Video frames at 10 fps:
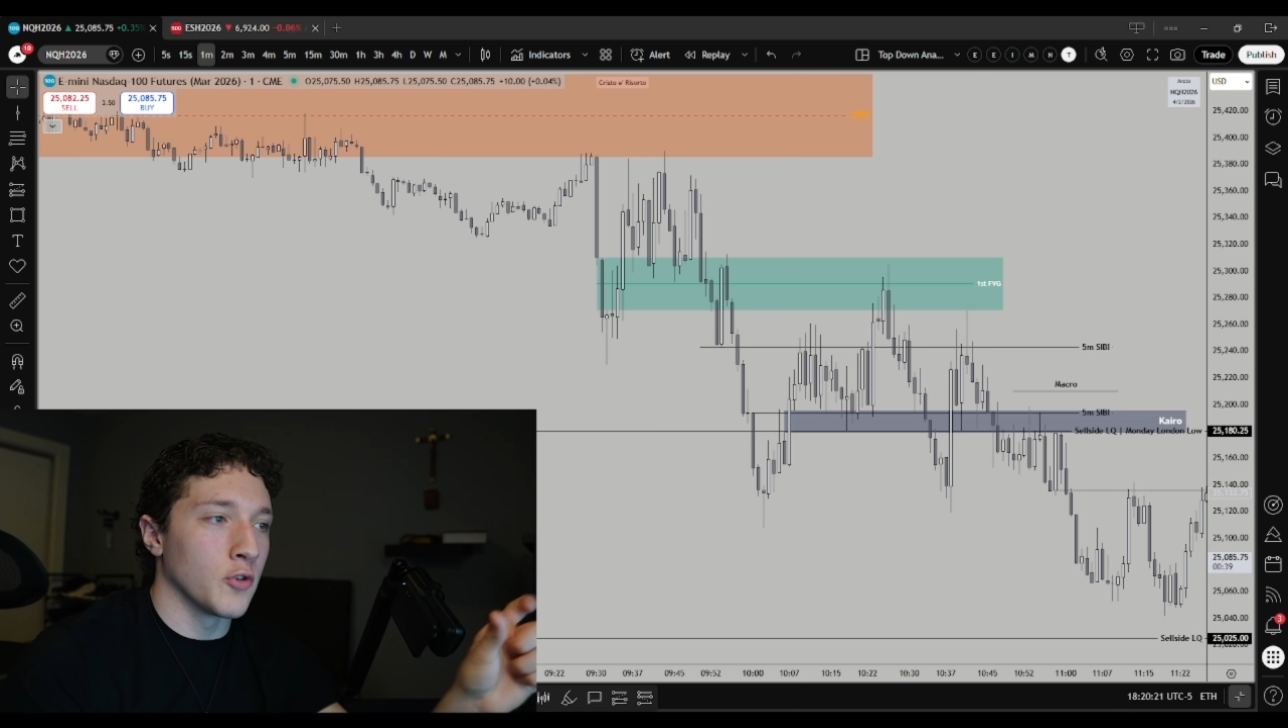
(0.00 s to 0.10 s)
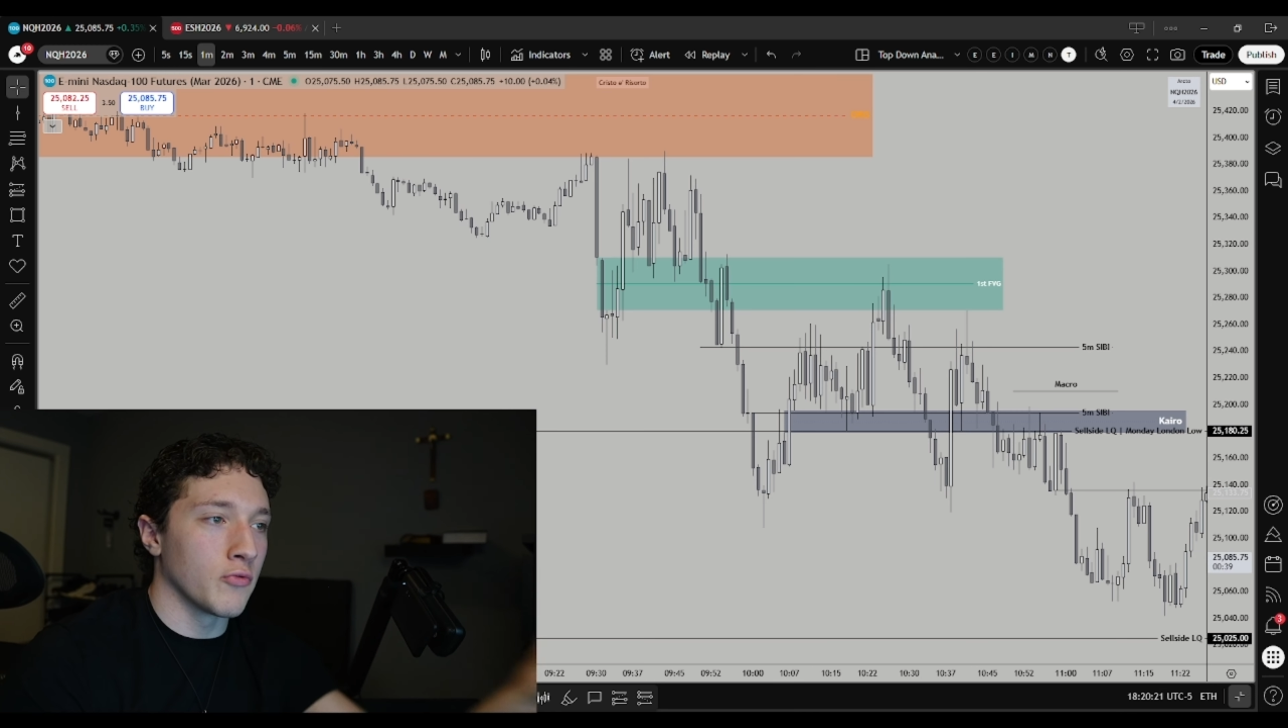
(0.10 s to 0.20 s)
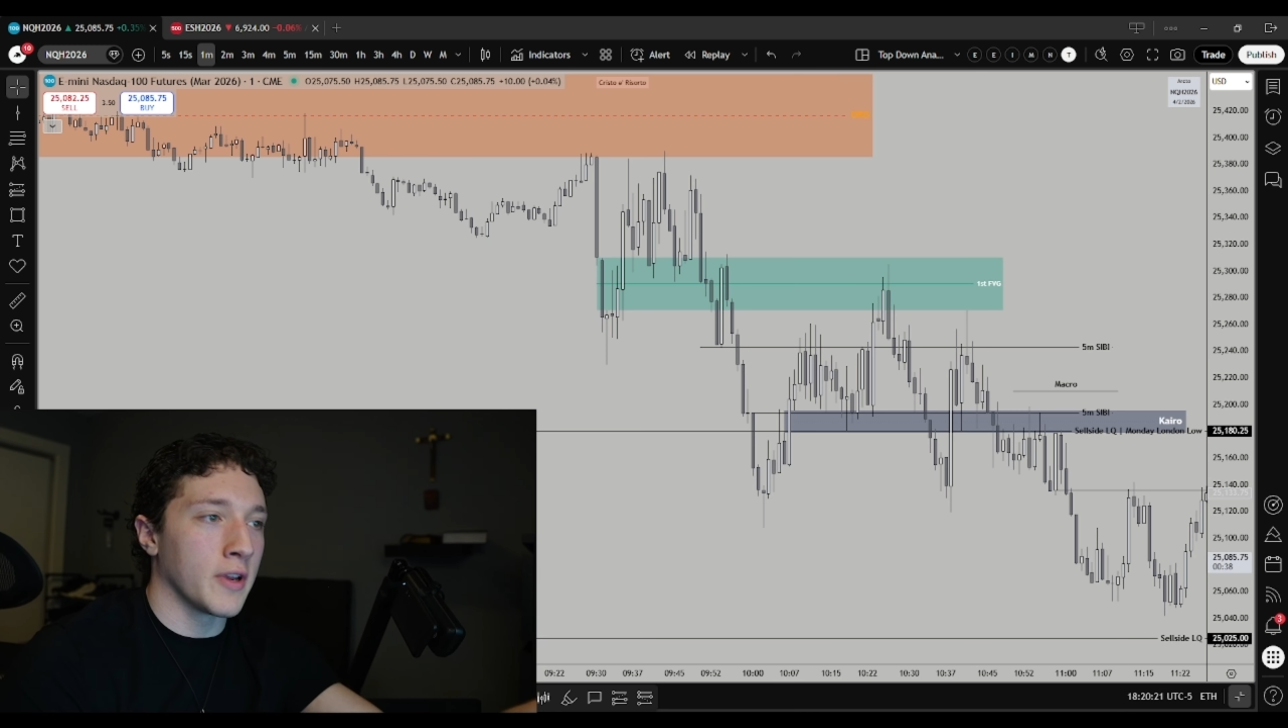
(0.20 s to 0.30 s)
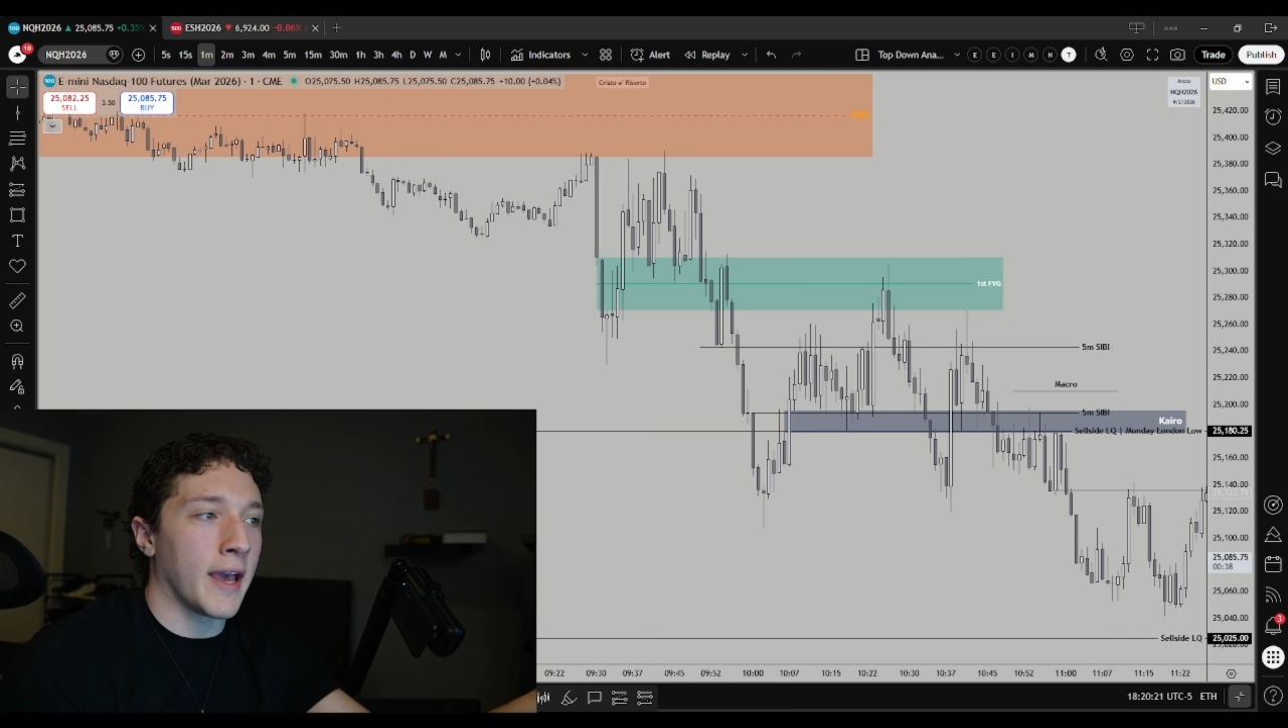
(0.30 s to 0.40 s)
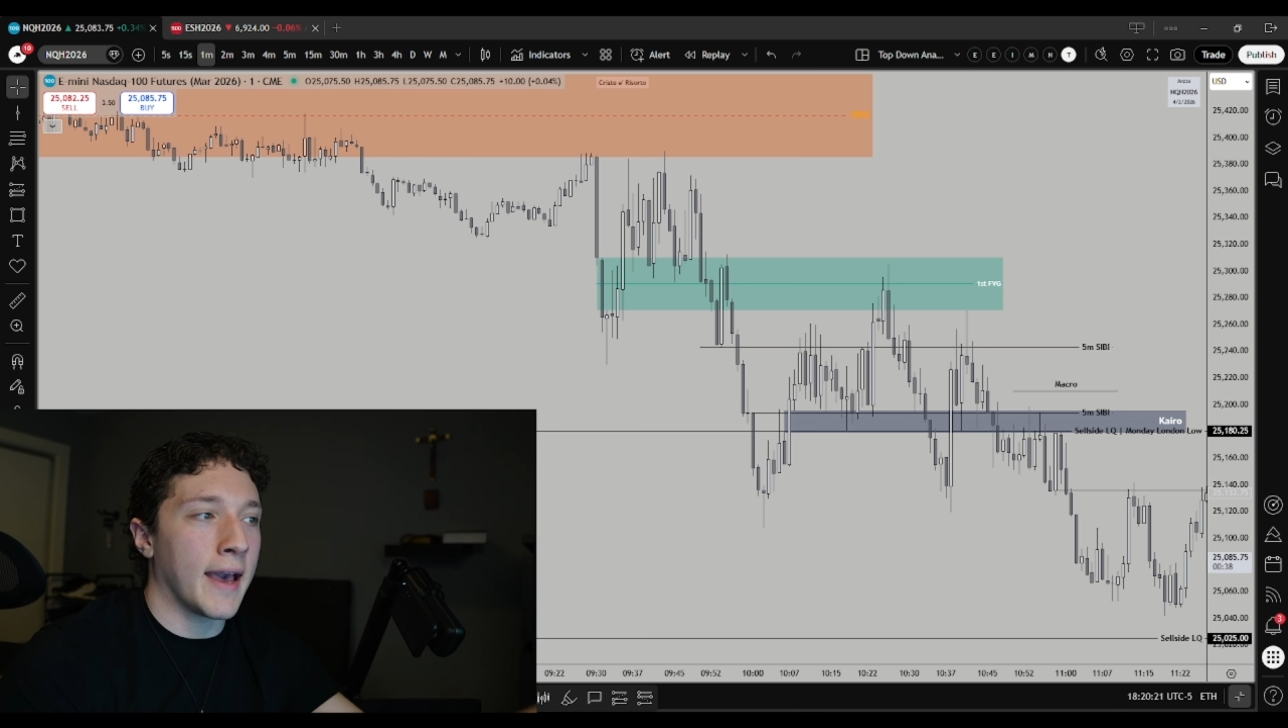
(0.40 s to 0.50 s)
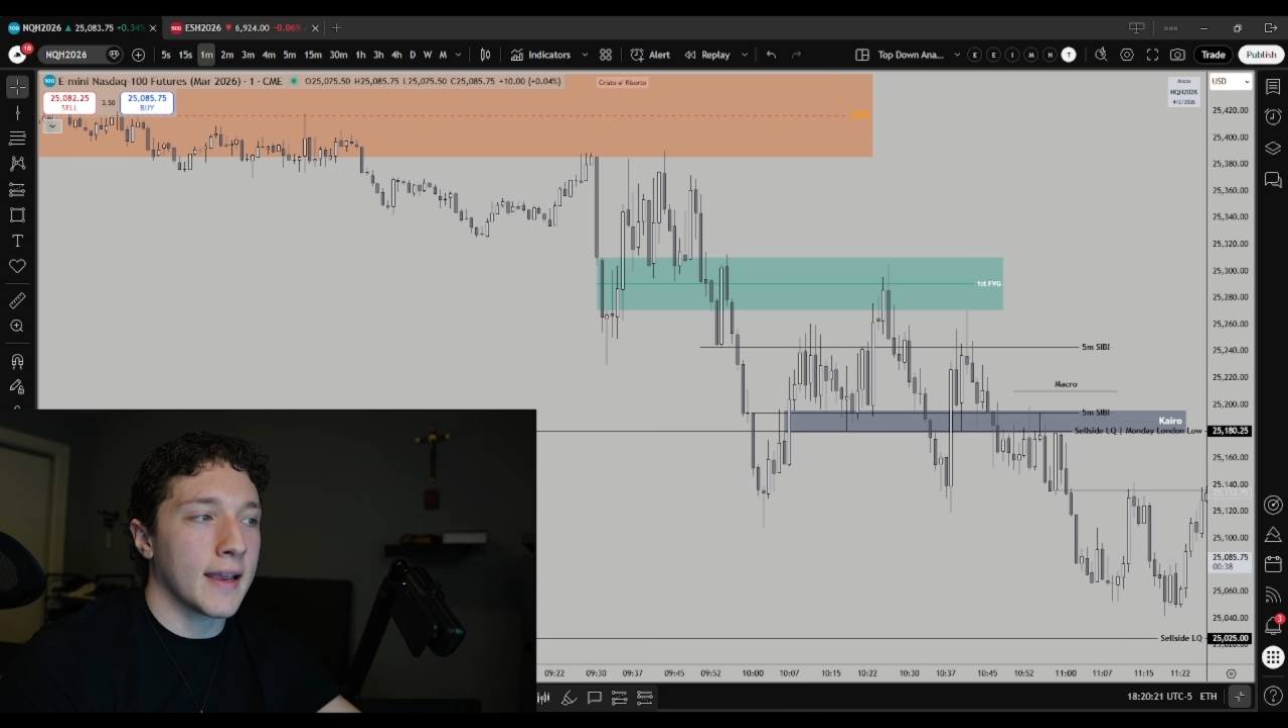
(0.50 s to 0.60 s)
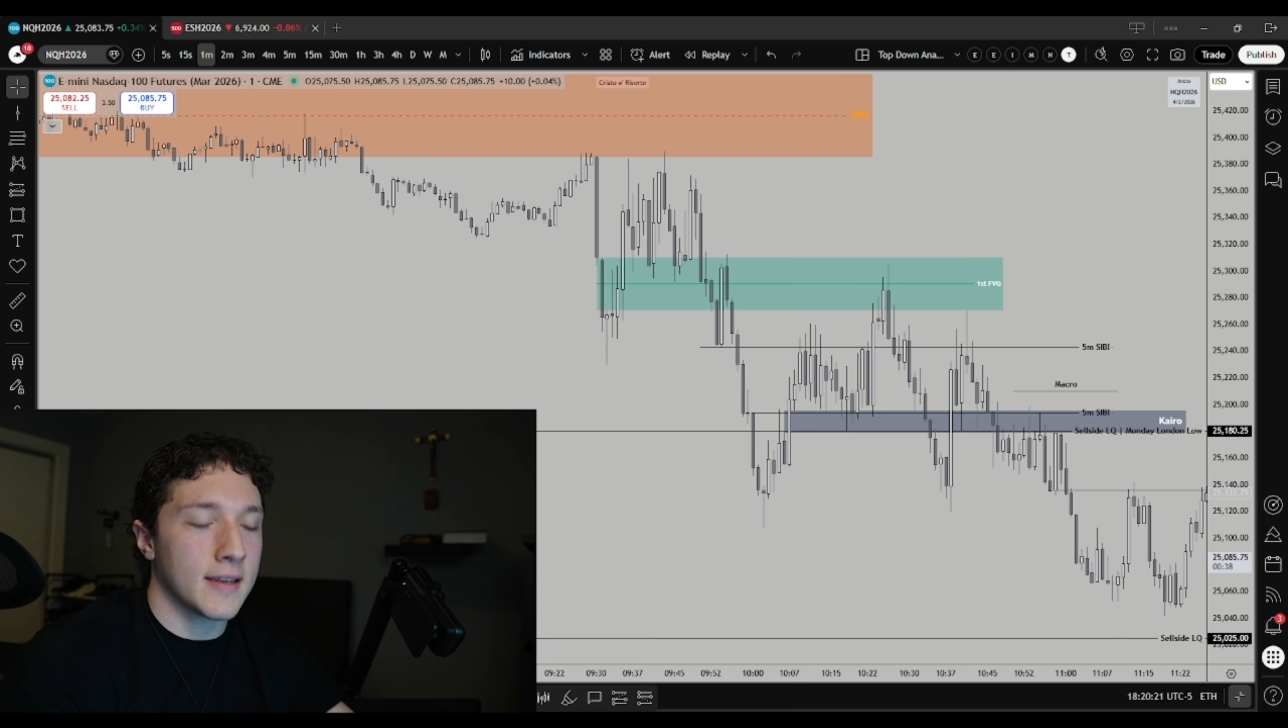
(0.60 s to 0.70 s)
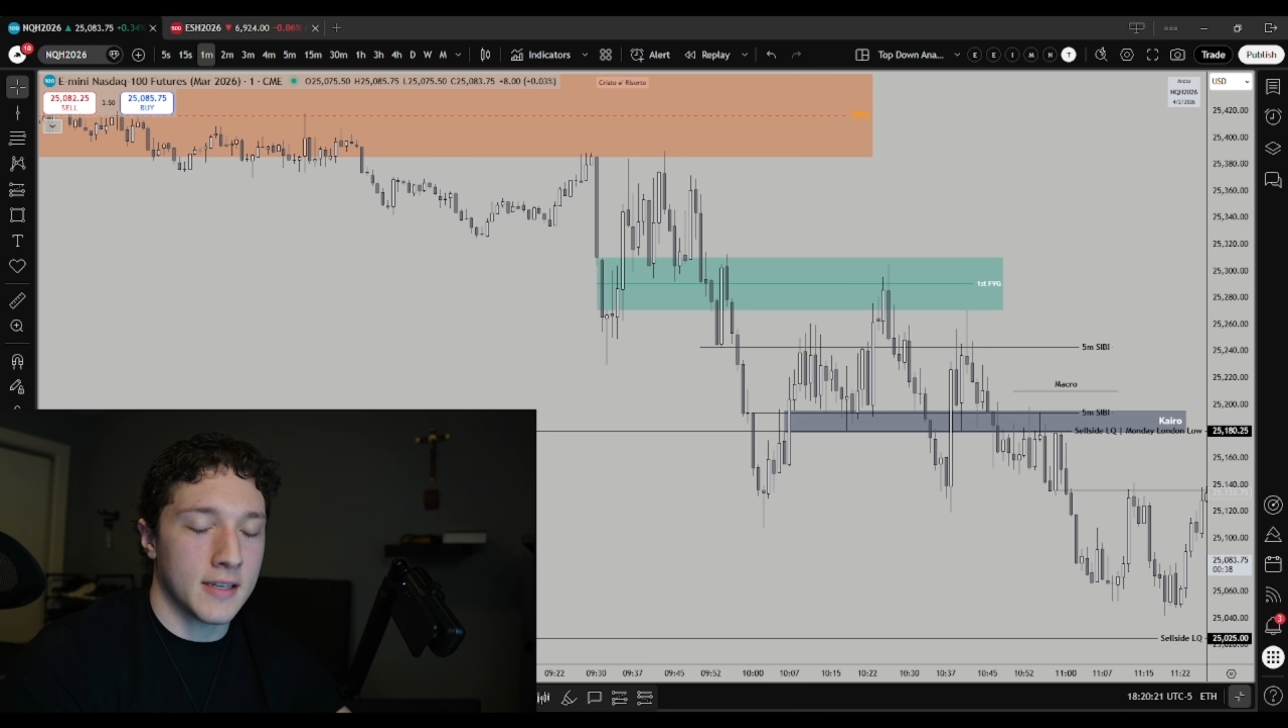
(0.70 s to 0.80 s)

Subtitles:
reacting